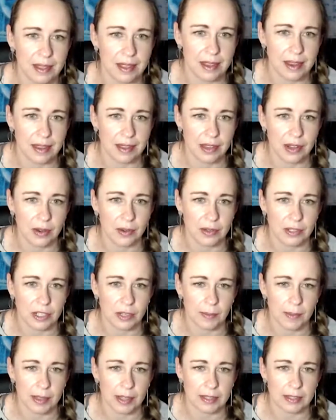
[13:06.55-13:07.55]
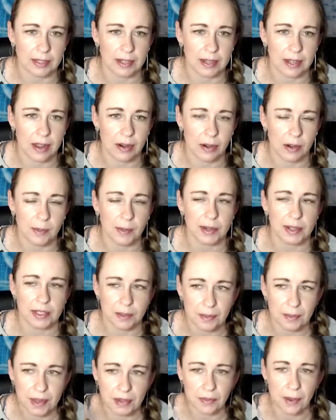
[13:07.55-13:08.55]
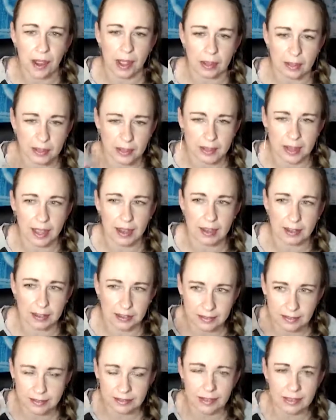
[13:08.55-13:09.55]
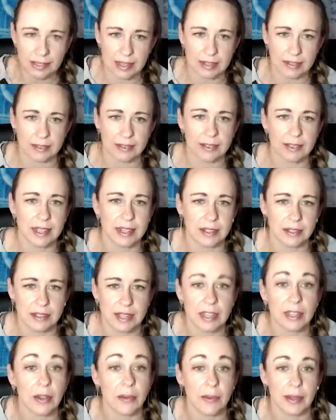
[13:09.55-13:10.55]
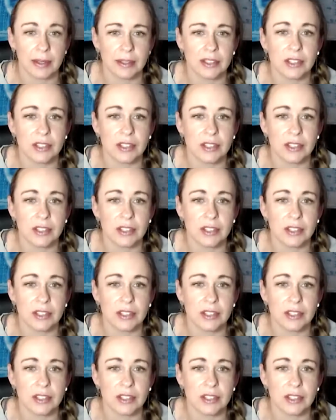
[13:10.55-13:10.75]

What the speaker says: It took me less than an hour, but it took me a while to kind of get going.